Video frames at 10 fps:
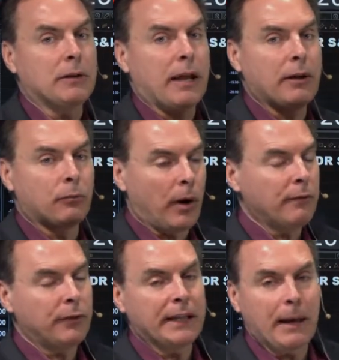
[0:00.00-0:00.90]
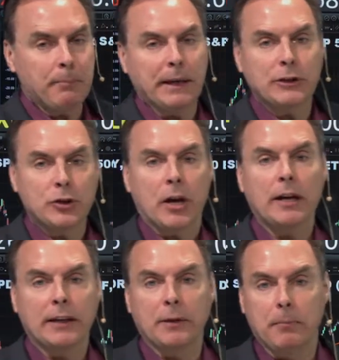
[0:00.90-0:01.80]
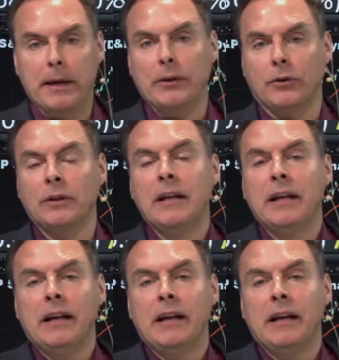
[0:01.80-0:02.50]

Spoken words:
And roughly that big chunk in the middle,